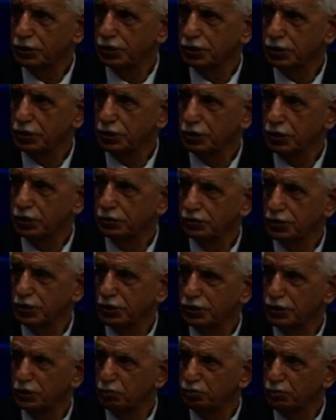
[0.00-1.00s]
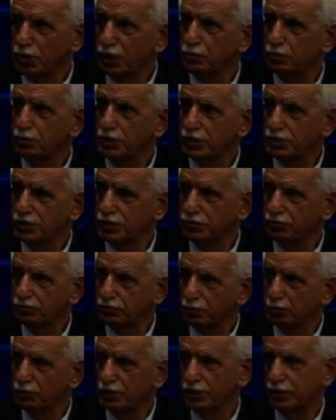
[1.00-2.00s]
for the empowerment of
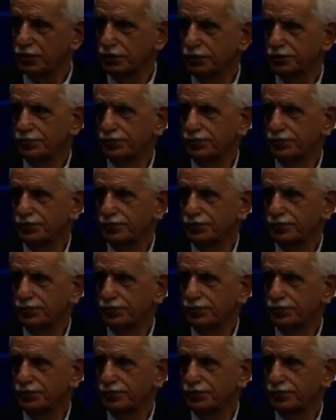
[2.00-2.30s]
women?